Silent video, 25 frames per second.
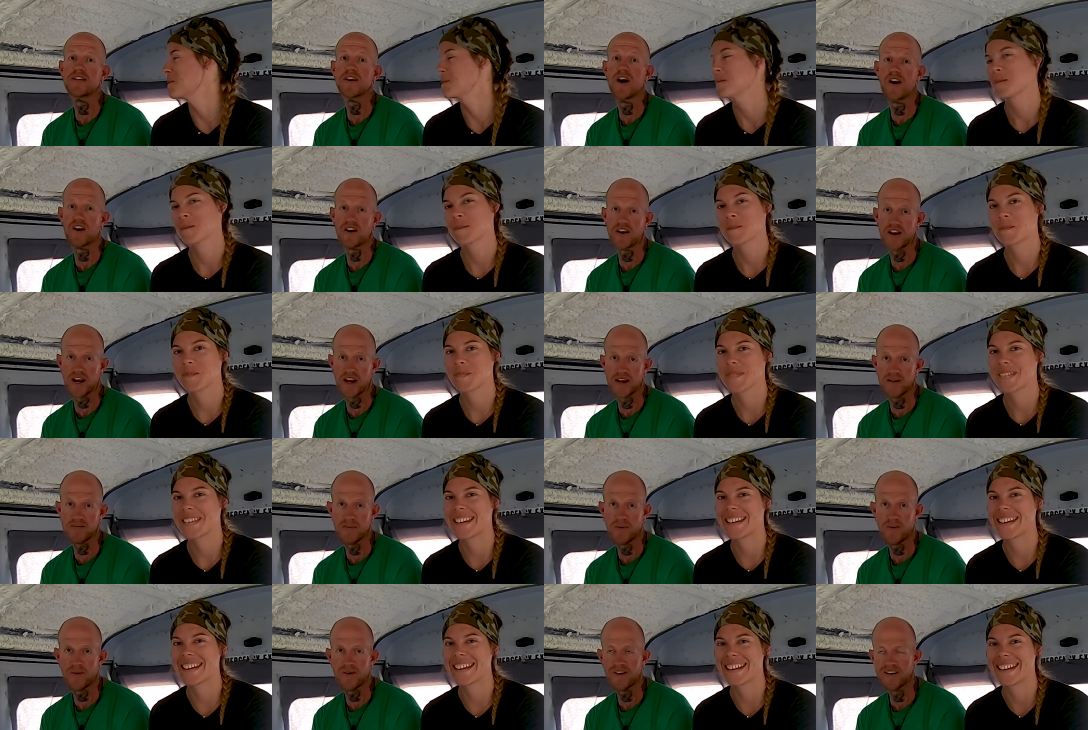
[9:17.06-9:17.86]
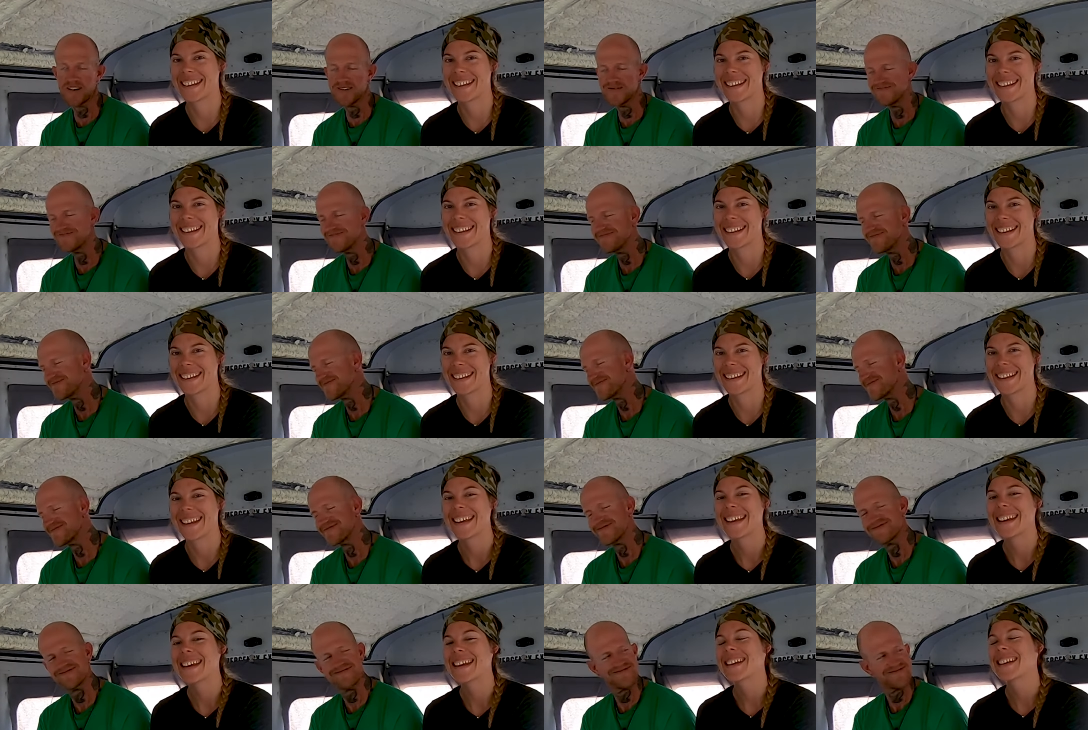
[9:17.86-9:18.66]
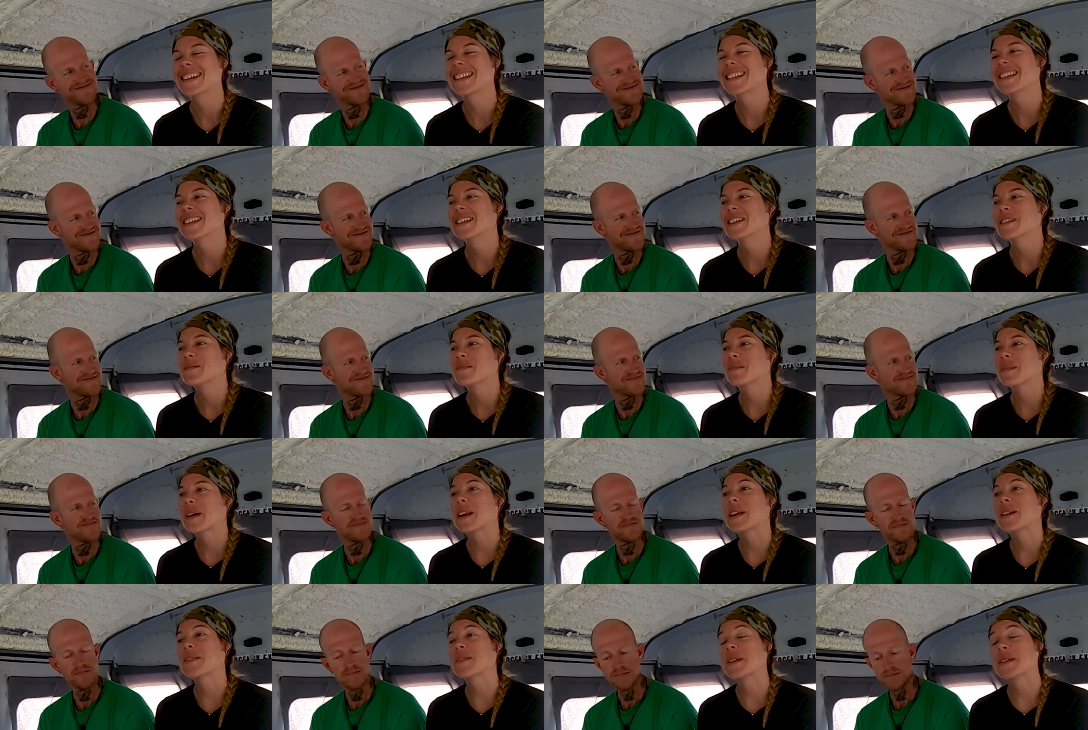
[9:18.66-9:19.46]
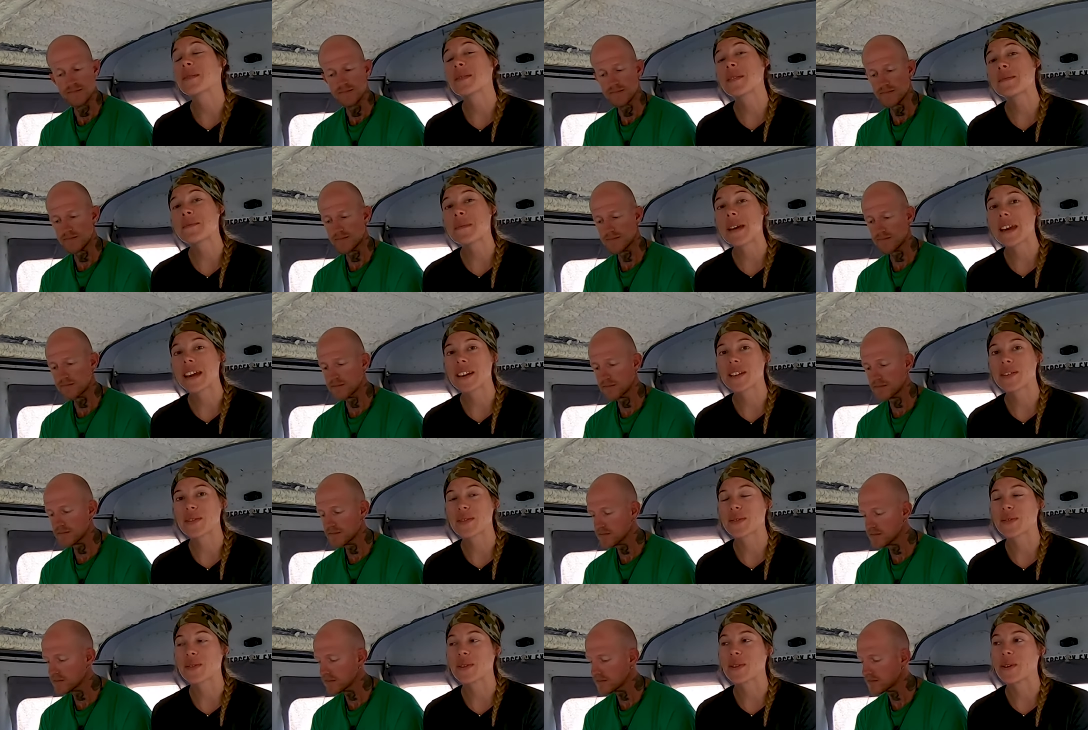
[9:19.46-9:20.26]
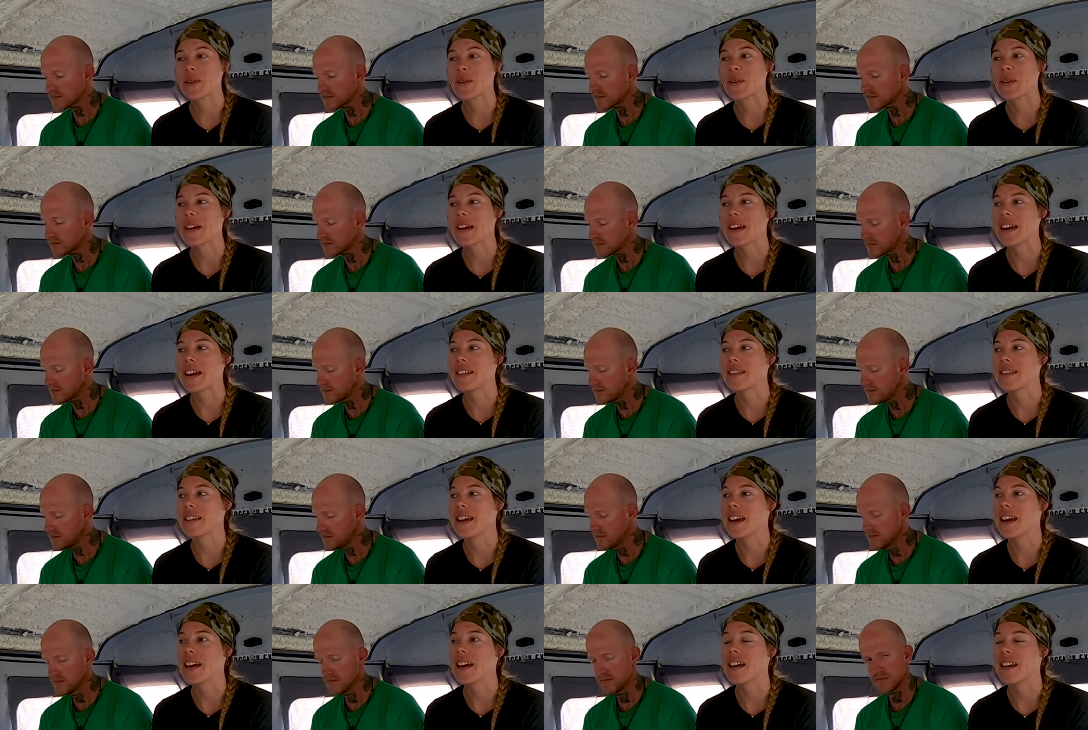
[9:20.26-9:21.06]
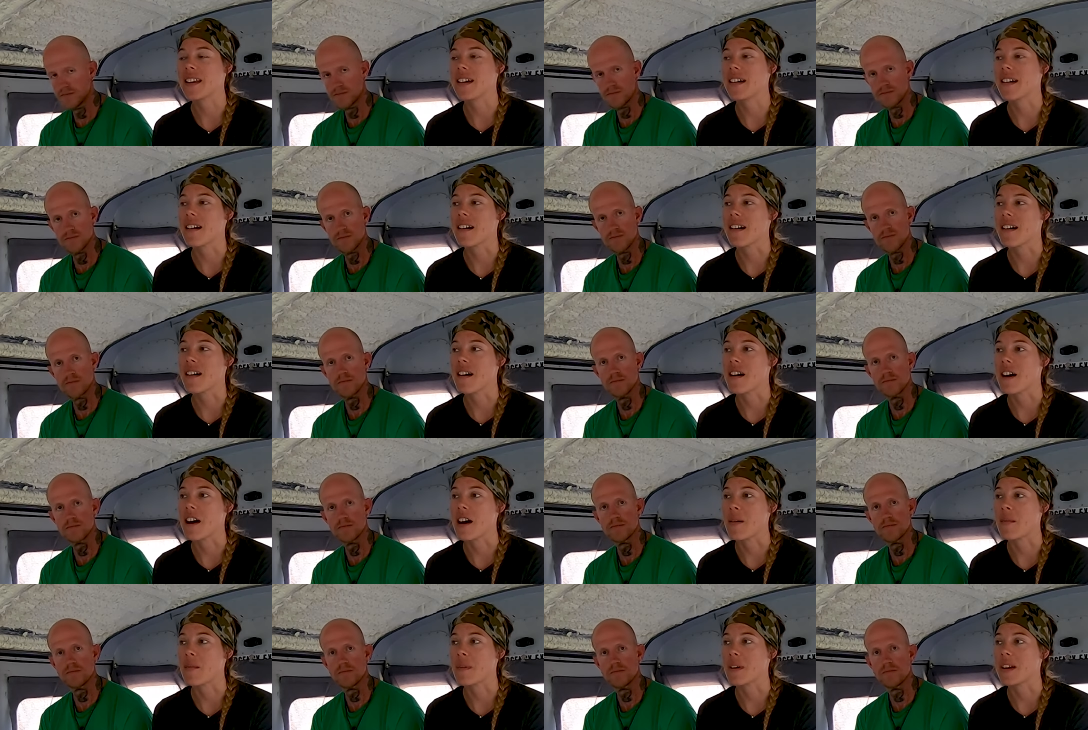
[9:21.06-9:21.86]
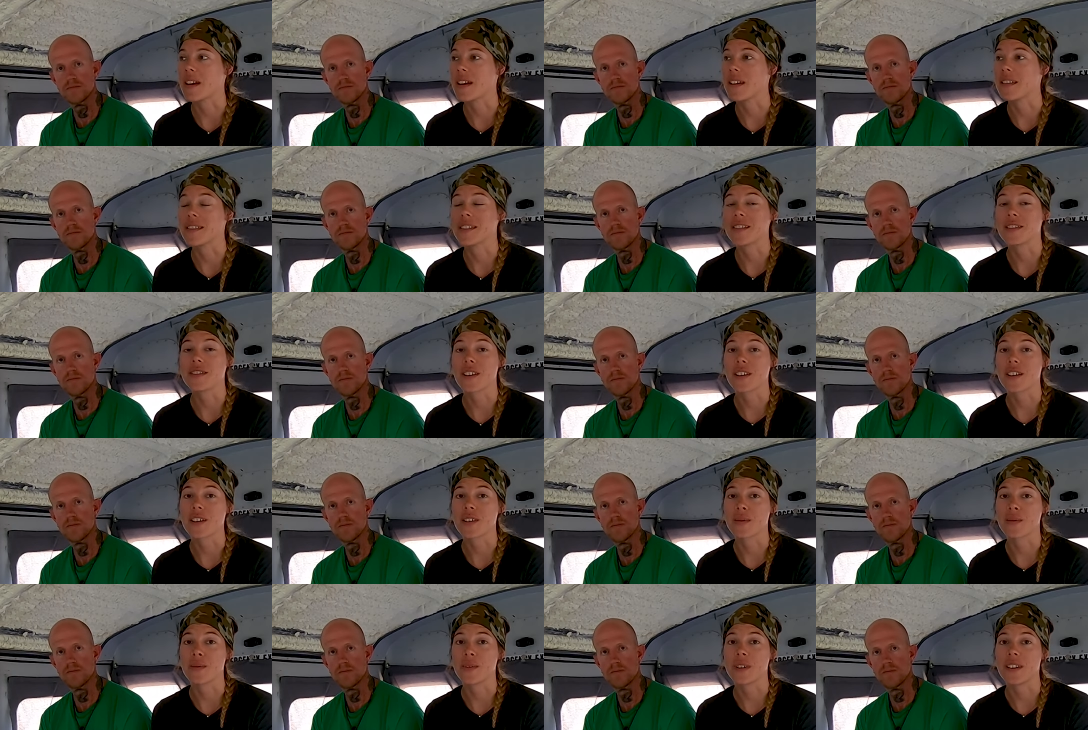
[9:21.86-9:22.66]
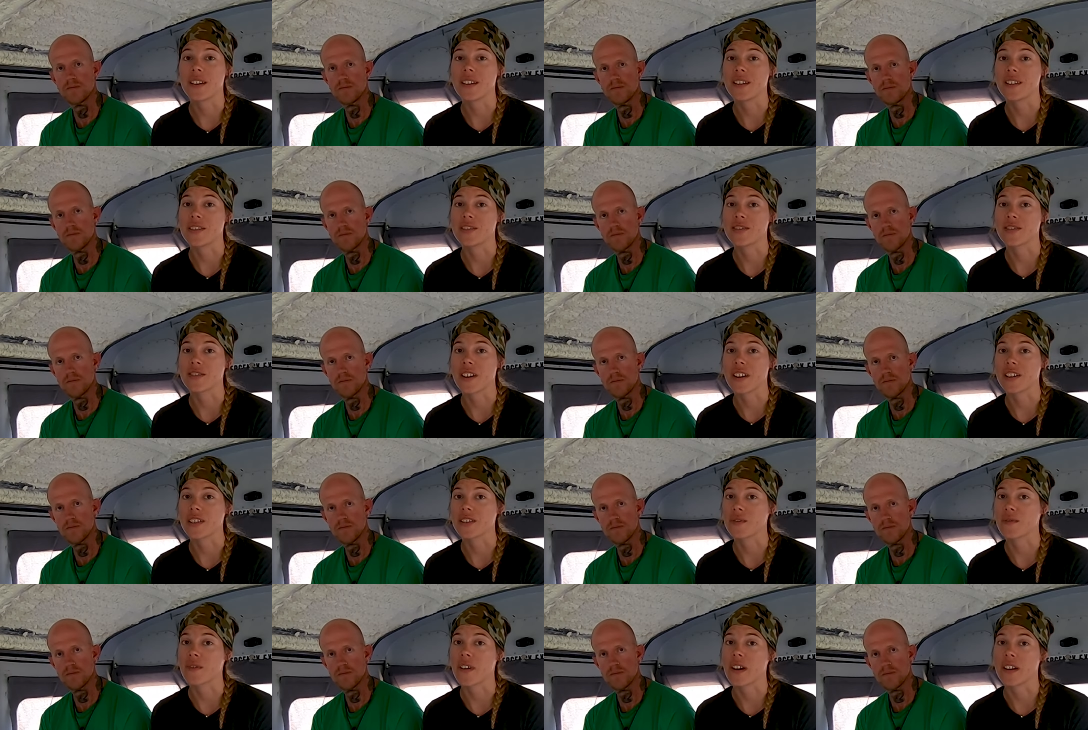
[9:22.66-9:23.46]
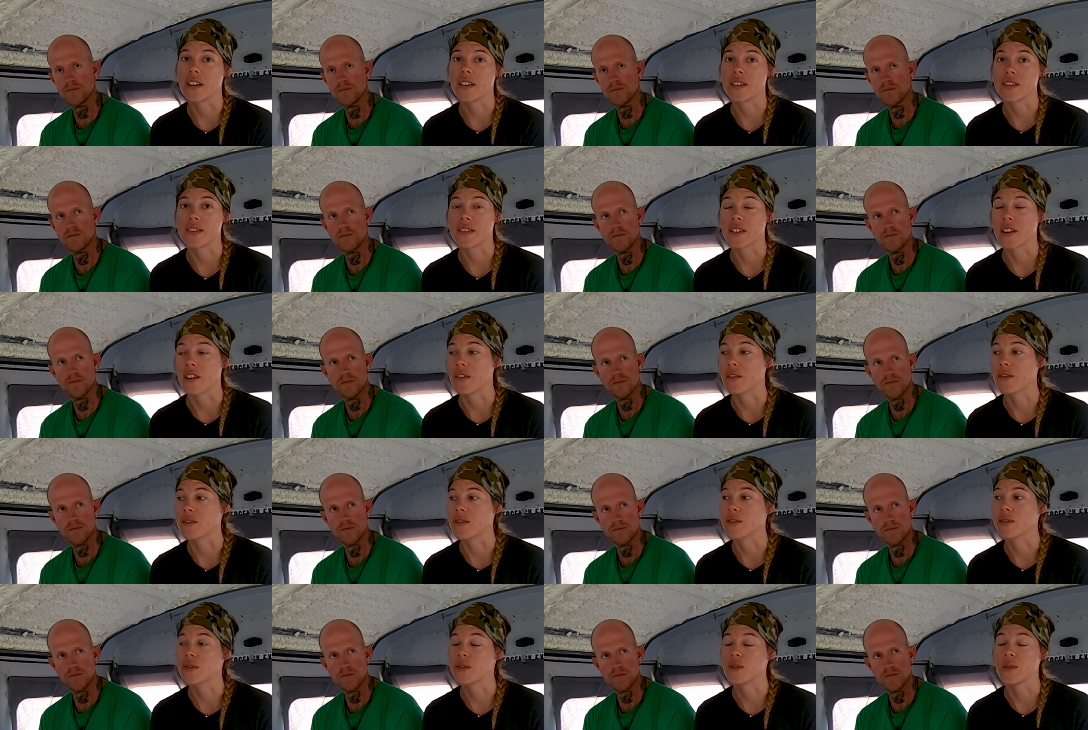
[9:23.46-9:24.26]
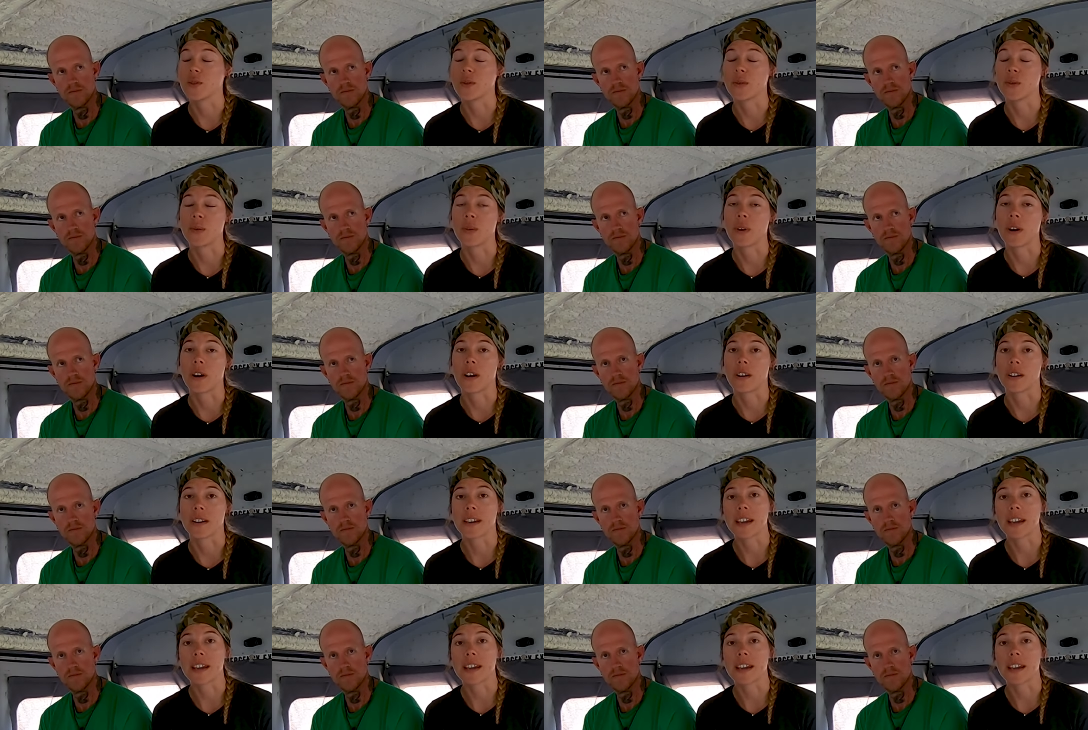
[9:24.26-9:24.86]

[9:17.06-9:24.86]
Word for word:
Speaker 1: dark anymore. But
Speaker 2: anyway, we made it through, and then in the dark we tried to find ourselves to our